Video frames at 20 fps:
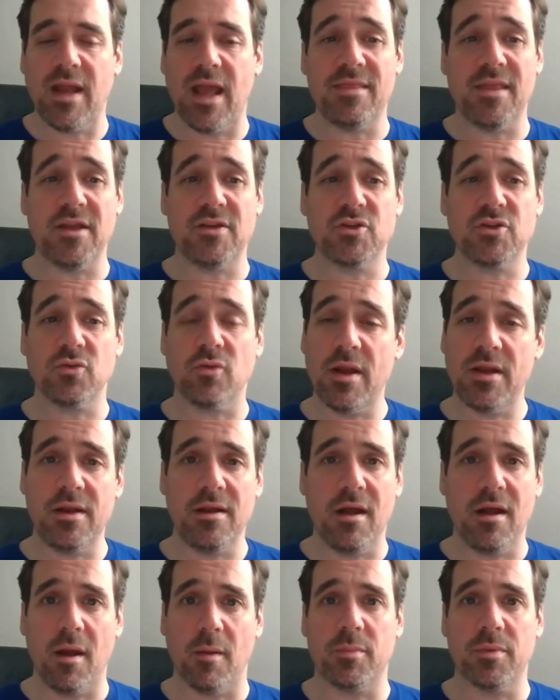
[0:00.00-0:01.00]
And they traded
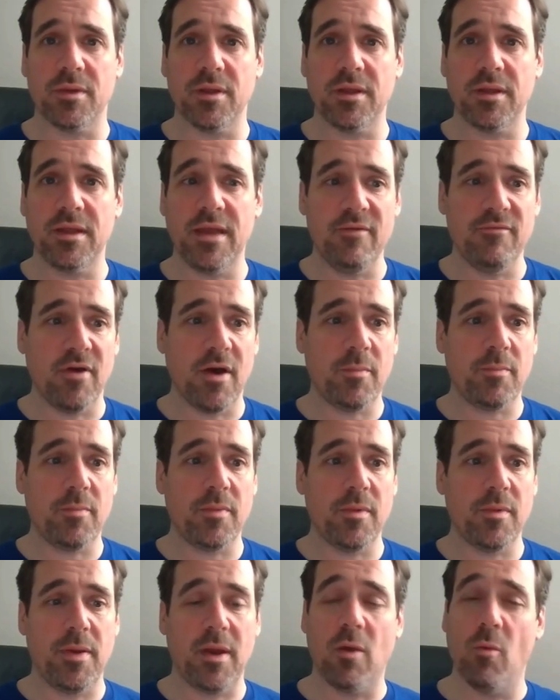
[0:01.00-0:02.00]
up, gave
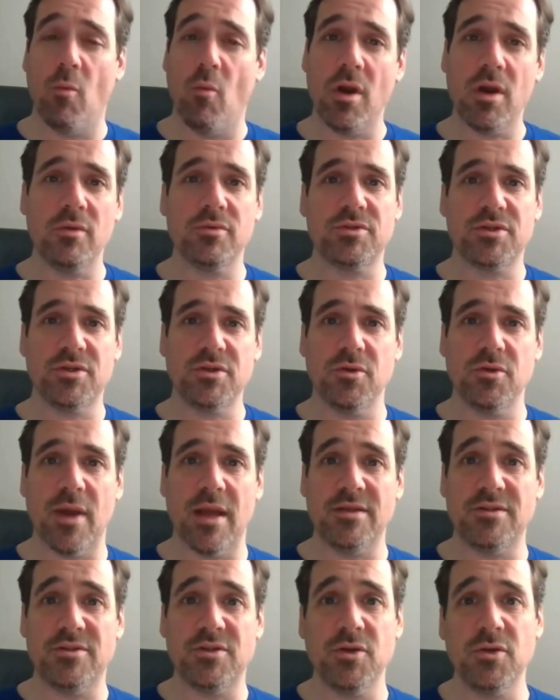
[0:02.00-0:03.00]
up pick 102
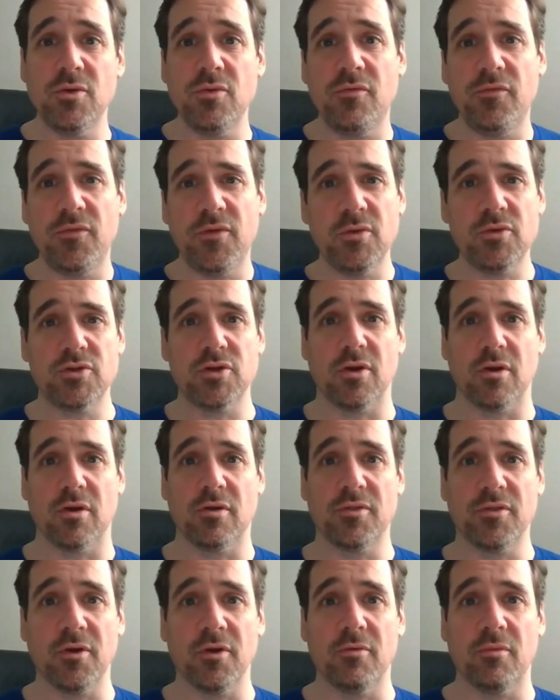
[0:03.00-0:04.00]
and 2 future
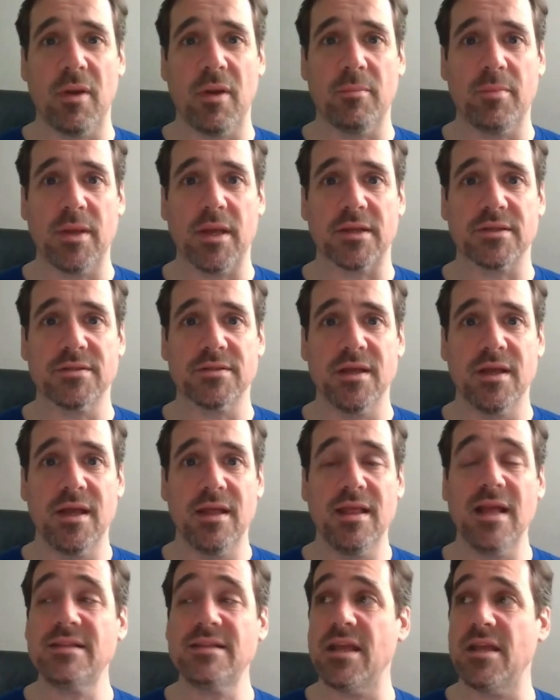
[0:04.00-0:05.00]
third-round picks.
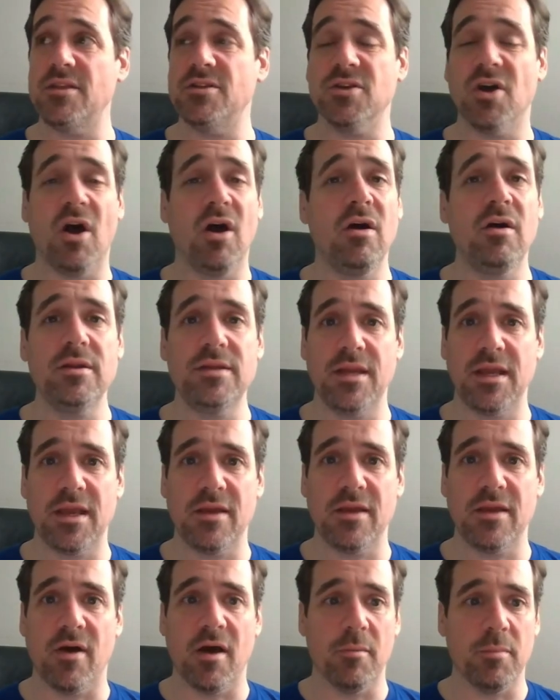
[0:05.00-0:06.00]
That's a ton to
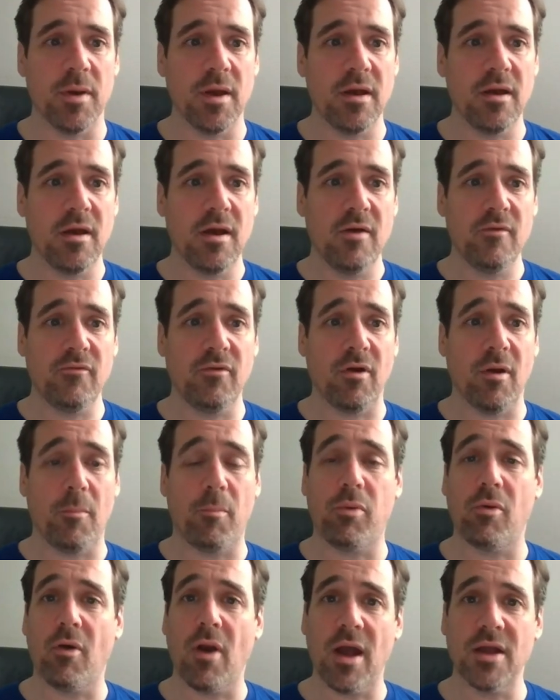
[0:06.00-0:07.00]
give up for a
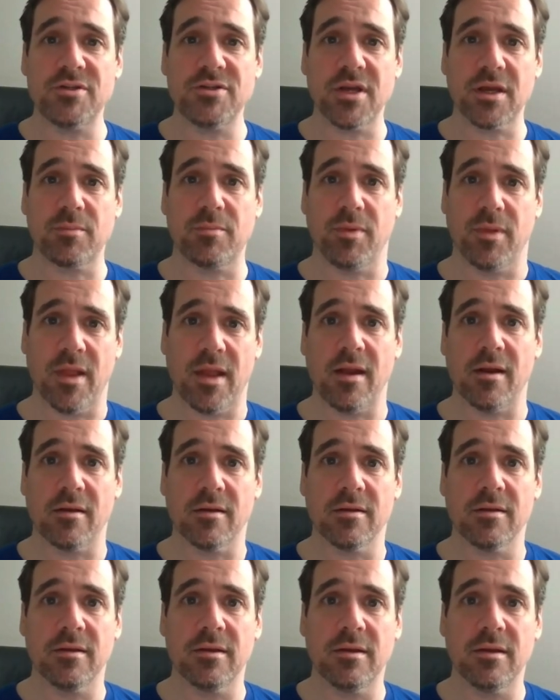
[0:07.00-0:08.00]
project player.
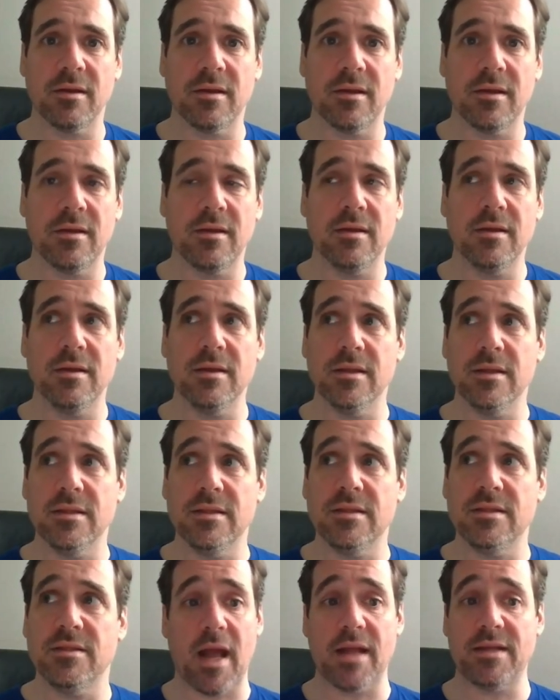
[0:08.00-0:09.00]

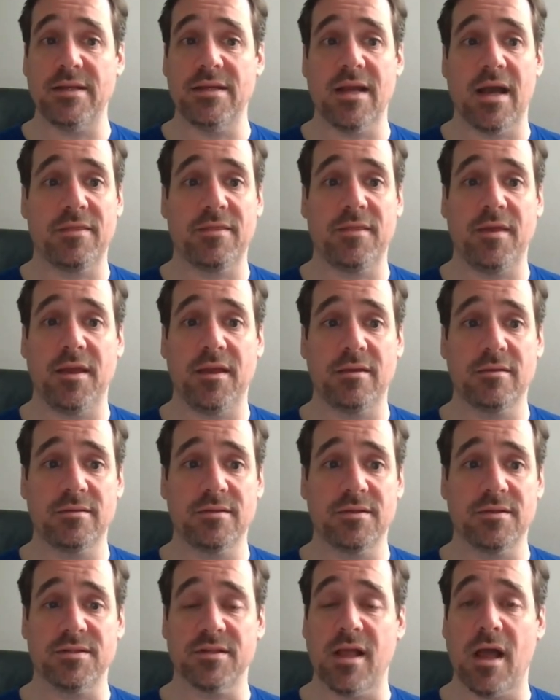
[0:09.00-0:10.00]
I did not think
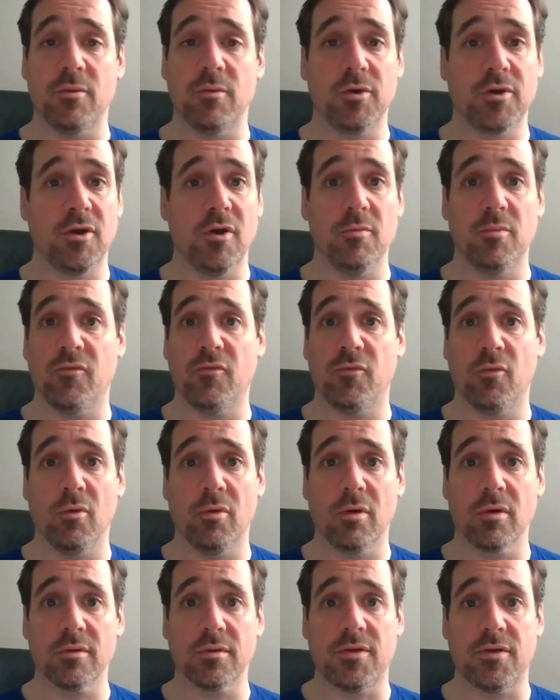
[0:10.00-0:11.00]
Tesla would go
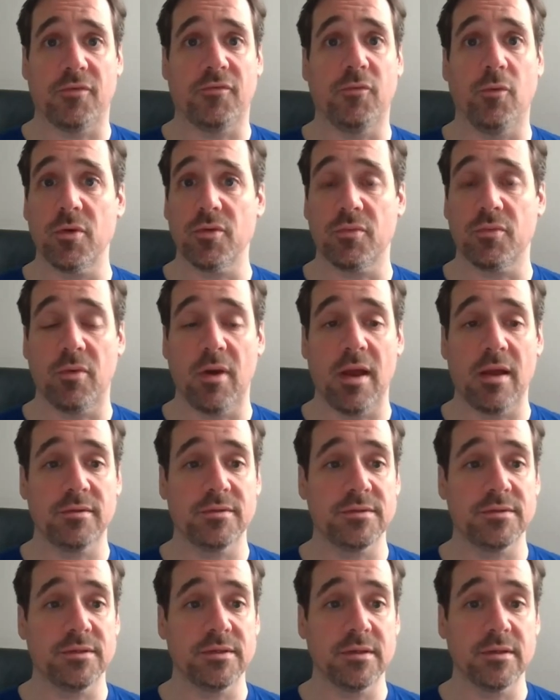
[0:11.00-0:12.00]
before the 4th
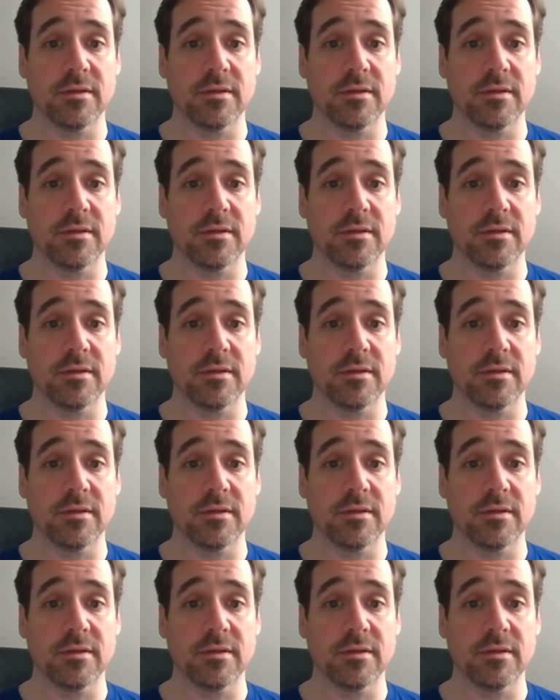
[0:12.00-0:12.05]
round.